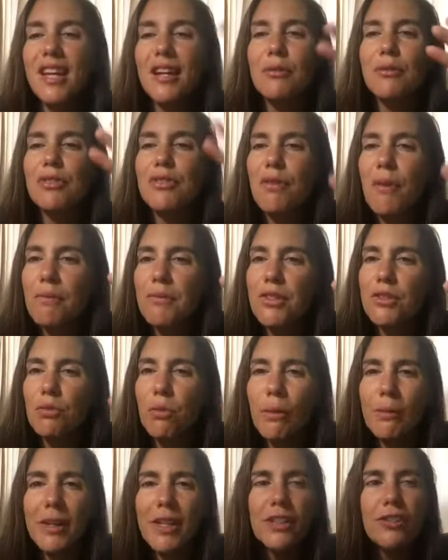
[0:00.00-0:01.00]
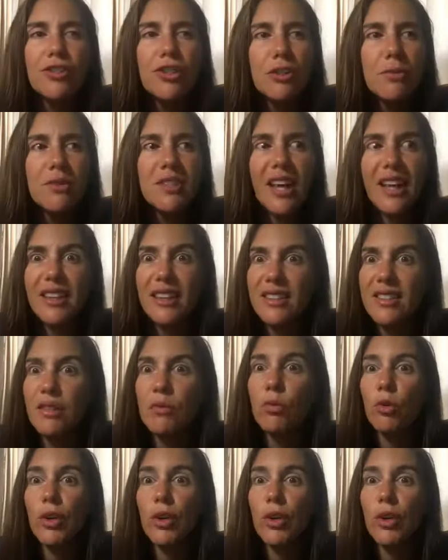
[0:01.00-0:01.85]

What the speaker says: It was from this woman and she was like, listen,